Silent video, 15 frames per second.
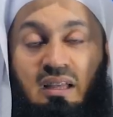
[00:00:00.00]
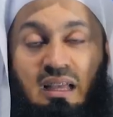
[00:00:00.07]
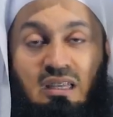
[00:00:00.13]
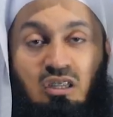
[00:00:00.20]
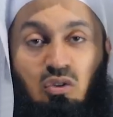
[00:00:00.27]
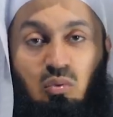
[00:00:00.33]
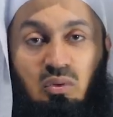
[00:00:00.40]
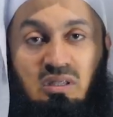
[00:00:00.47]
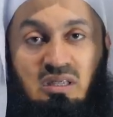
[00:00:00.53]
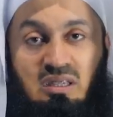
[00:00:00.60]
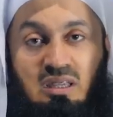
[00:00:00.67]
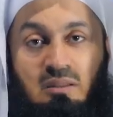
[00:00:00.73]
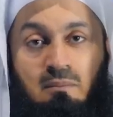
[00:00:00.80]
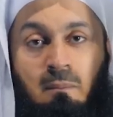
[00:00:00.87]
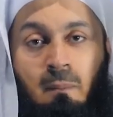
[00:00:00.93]
and you will
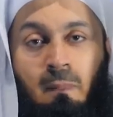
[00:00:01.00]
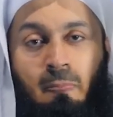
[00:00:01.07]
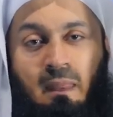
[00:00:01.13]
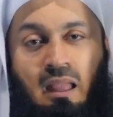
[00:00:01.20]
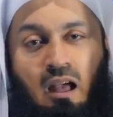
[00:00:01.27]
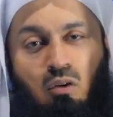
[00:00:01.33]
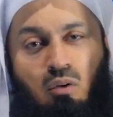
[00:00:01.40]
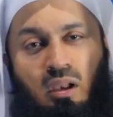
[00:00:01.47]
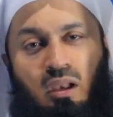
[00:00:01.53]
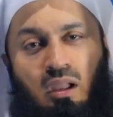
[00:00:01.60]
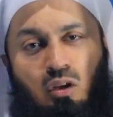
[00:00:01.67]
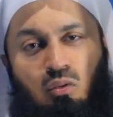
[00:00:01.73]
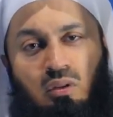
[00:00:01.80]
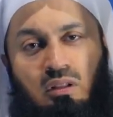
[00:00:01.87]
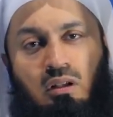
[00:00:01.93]
see how
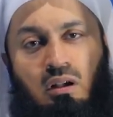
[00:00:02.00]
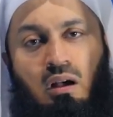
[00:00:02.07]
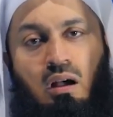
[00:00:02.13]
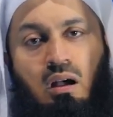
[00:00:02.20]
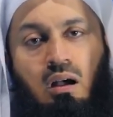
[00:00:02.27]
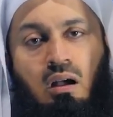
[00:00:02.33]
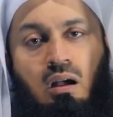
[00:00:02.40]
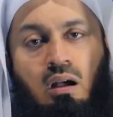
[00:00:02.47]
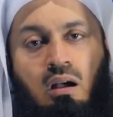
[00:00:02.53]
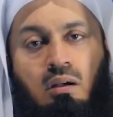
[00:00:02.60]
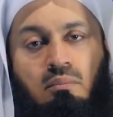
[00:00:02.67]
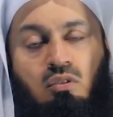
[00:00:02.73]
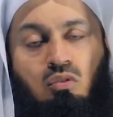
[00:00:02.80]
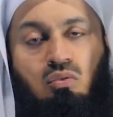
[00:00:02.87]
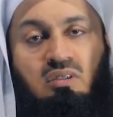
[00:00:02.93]
Allah will
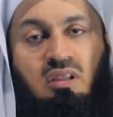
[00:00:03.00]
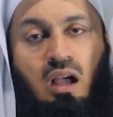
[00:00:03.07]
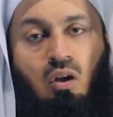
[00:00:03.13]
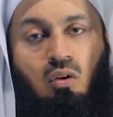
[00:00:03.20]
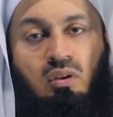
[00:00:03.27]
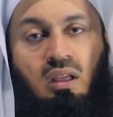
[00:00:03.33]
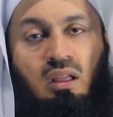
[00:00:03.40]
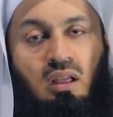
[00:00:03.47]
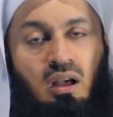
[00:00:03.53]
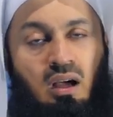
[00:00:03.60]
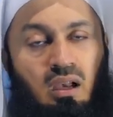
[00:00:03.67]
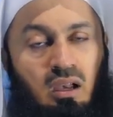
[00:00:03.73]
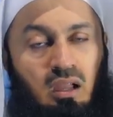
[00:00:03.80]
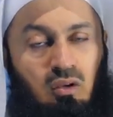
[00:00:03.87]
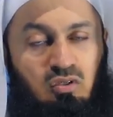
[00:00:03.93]
calm you down.
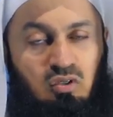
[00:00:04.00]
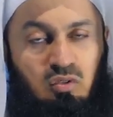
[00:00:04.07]
Allah